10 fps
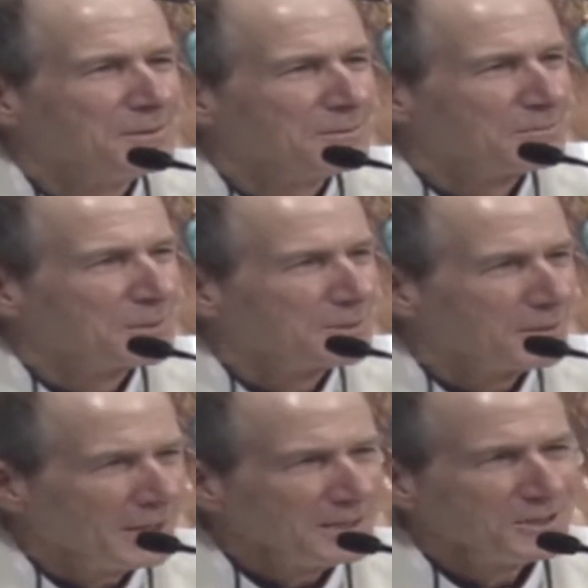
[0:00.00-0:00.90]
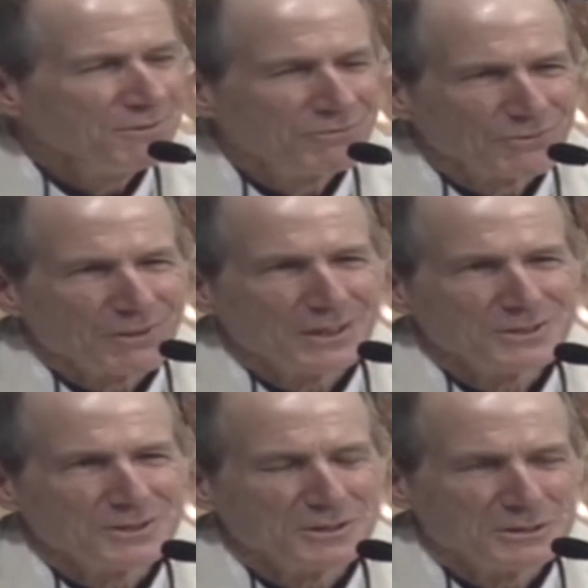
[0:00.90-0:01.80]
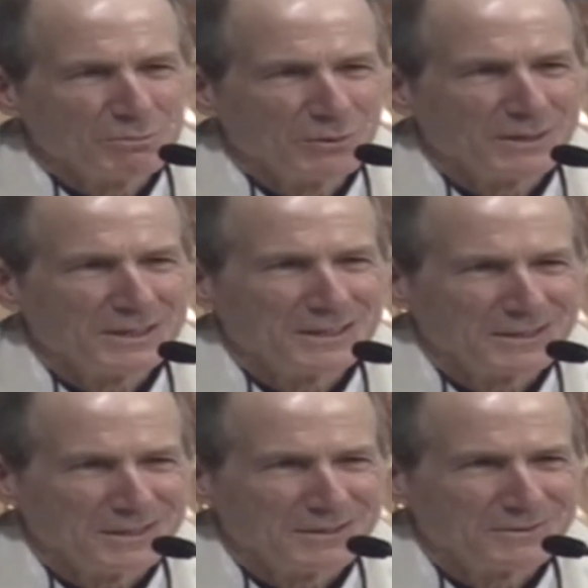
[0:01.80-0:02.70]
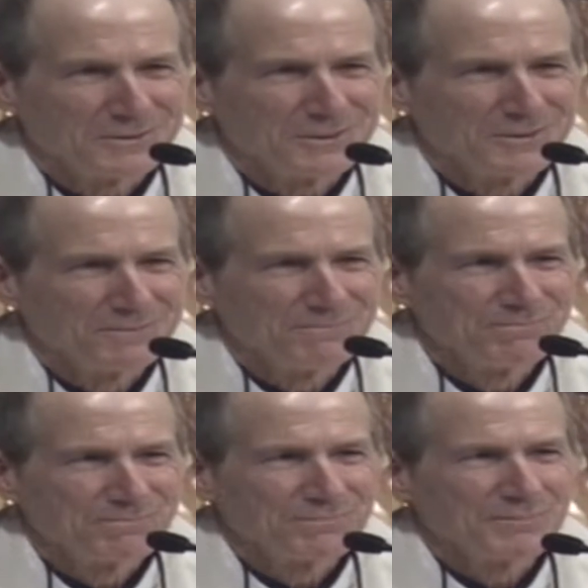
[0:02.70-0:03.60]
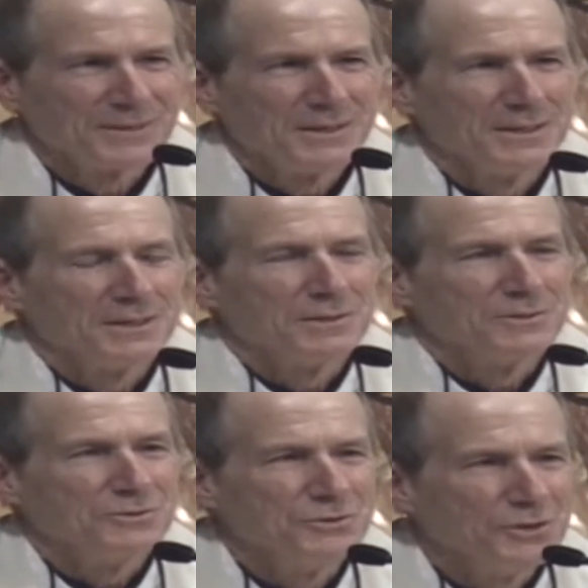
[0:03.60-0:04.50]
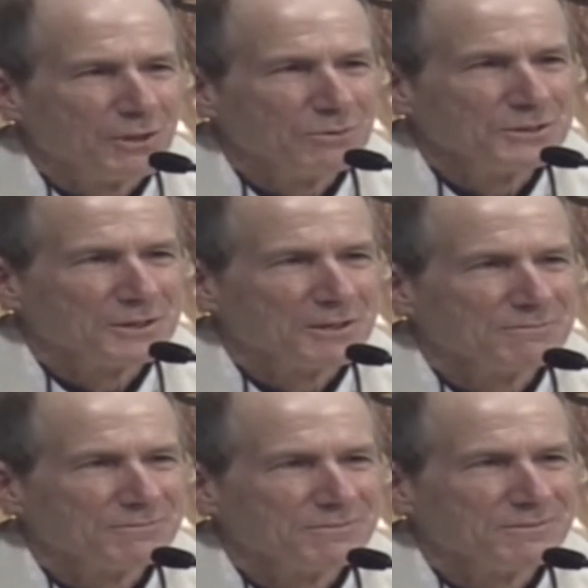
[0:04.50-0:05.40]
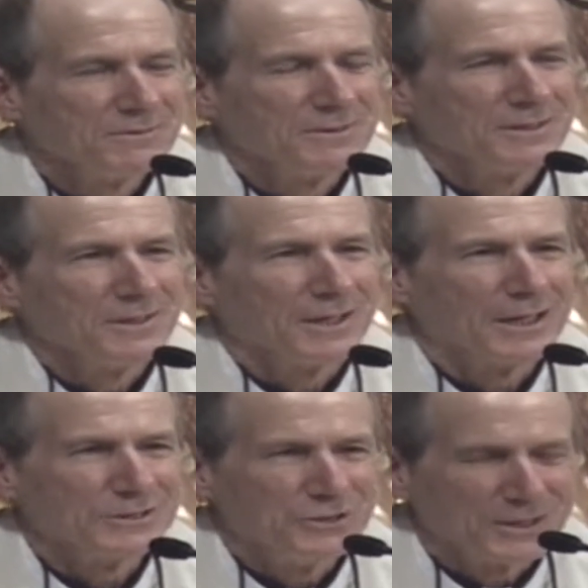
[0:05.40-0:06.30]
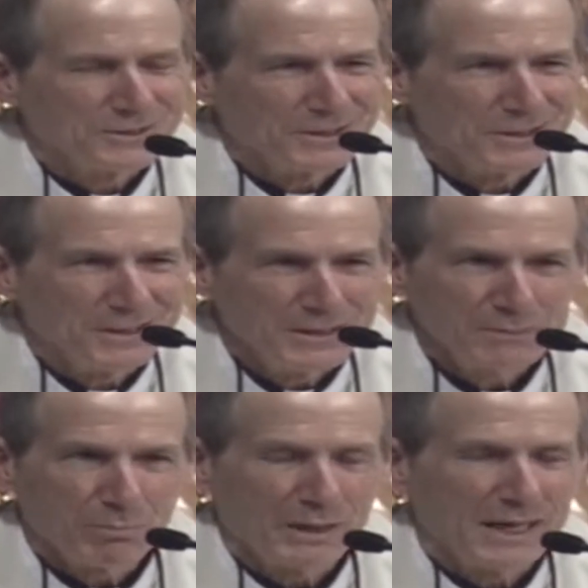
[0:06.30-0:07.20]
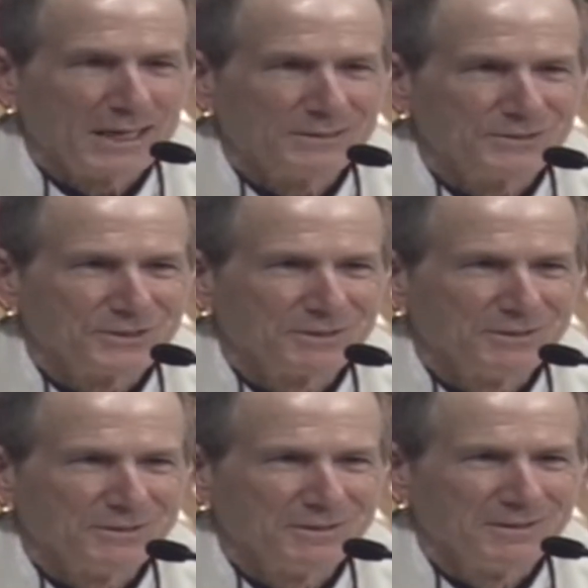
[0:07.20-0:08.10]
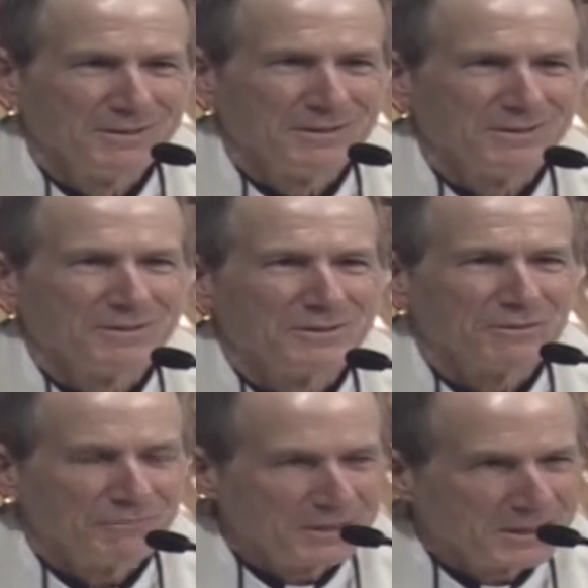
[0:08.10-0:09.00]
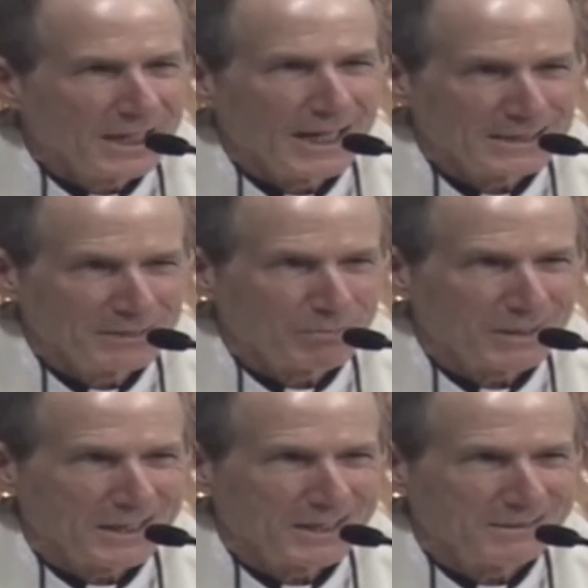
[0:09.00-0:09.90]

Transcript: But the lesson for us this morning is Joseph adjusted his plans to fit God's plan.